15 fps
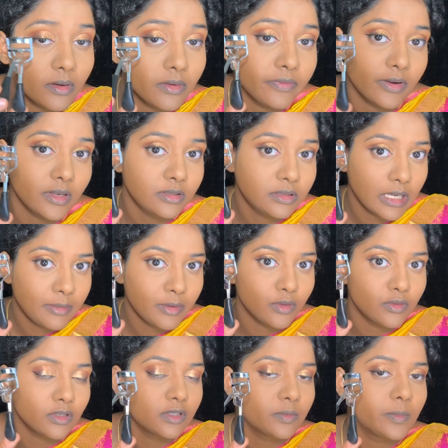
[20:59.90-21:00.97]
first time
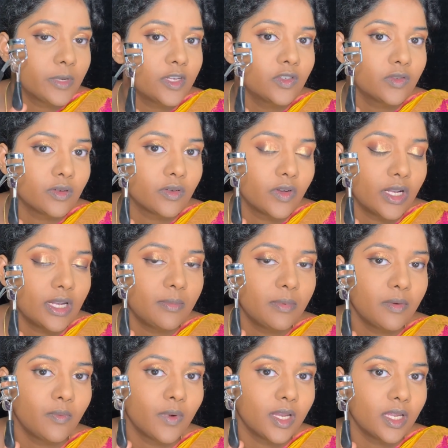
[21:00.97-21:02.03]
users, please really be
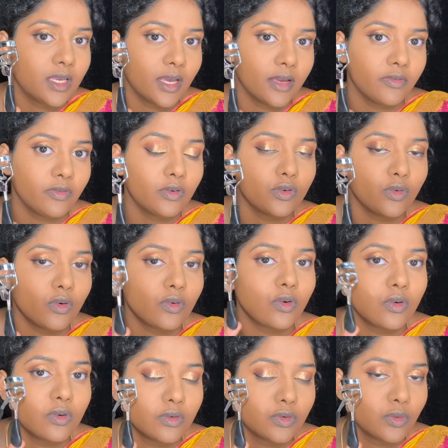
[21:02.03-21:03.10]
very careful. Don't
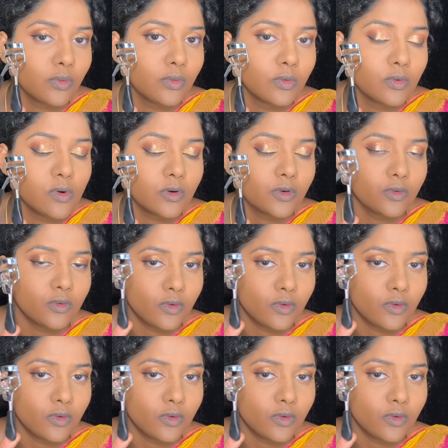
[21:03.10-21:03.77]
go too